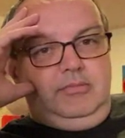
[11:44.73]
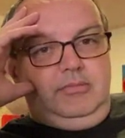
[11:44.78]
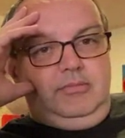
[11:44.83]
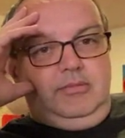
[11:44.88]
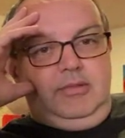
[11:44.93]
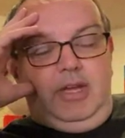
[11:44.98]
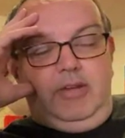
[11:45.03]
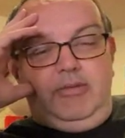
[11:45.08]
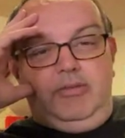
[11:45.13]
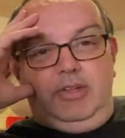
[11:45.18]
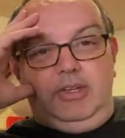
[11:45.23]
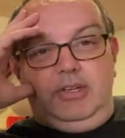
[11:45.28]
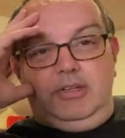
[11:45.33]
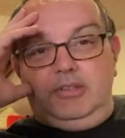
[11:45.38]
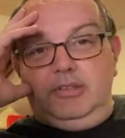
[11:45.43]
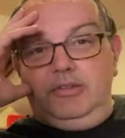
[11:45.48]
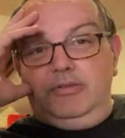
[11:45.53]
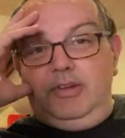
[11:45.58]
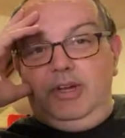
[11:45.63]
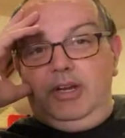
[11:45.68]
Hopefully not
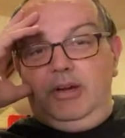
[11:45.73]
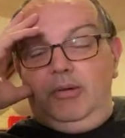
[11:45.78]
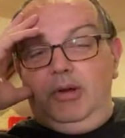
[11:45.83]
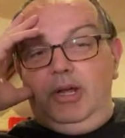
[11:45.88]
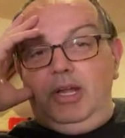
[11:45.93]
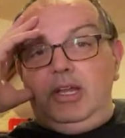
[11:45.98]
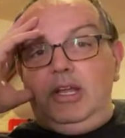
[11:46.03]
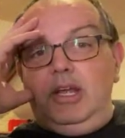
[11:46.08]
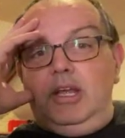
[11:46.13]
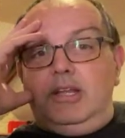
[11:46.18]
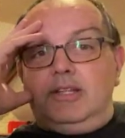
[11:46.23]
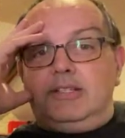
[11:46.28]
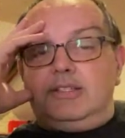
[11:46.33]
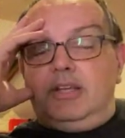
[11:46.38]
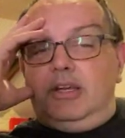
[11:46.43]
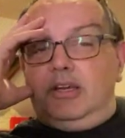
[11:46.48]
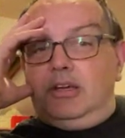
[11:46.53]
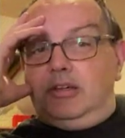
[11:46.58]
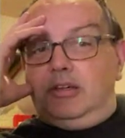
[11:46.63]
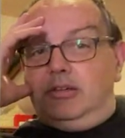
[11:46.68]
too far away.
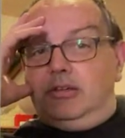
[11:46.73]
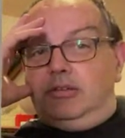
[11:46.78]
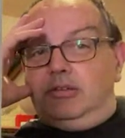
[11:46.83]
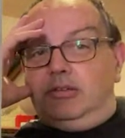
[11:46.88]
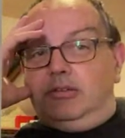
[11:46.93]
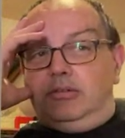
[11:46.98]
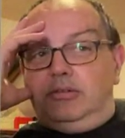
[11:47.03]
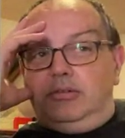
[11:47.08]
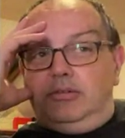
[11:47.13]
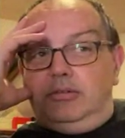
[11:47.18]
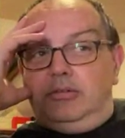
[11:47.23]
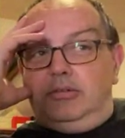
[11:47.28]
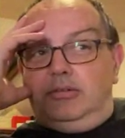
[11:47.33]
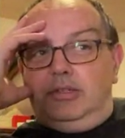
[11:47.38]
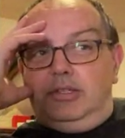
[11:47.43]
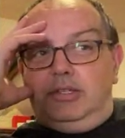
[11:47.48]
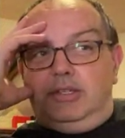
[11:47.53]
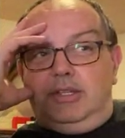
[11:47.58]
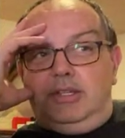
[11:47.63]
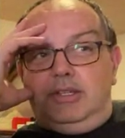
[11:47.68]
So
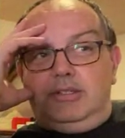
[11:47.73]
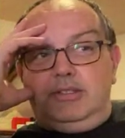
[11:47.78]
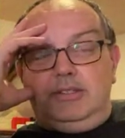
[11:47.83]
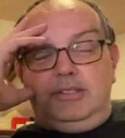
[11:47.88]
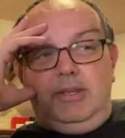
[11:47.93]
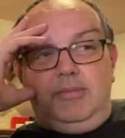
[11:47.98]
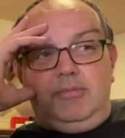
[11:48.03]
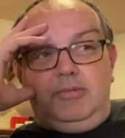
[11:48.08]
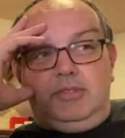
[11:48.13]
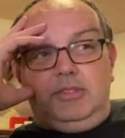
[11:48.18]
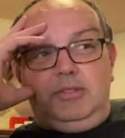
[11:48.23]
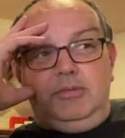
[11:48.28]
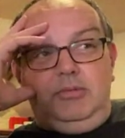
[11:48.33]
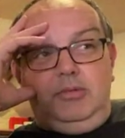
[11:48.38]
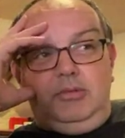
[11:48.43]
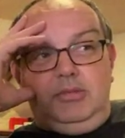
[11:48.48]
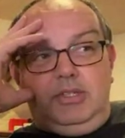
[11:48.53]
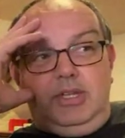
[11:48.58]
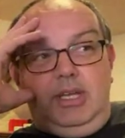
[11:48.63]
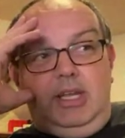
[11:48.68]
the steps
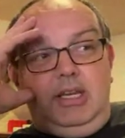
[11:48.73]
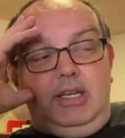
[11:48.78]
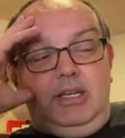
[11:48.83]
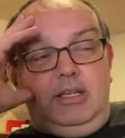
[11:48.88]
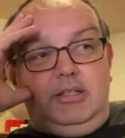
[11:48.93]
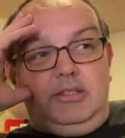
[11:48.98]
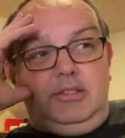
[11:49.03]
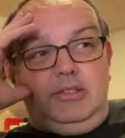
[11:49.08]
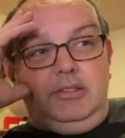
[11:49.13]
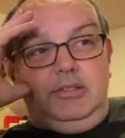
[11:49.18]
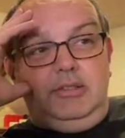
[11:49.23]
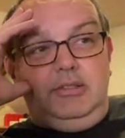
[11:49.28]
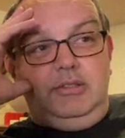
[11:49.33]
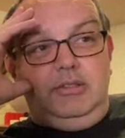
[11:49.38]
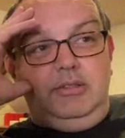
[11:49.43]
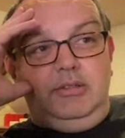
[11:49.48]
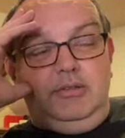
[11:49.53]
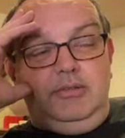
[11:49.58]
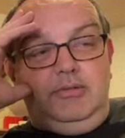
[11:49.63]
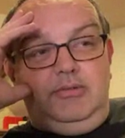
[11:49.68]
towards getting
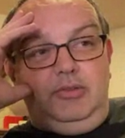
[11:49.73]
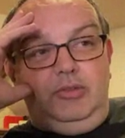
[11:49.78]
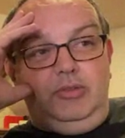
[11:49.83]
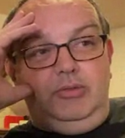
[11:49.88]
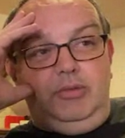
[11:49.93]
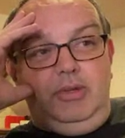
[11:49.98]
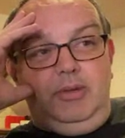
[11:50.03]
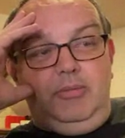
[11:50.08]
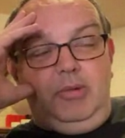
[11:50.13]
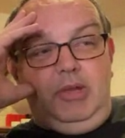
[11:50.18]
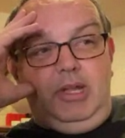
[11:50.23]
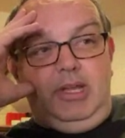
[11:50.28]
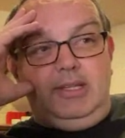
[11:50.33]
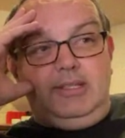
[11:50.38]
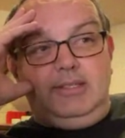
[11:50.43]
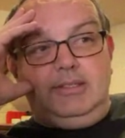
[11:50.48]
to full replays.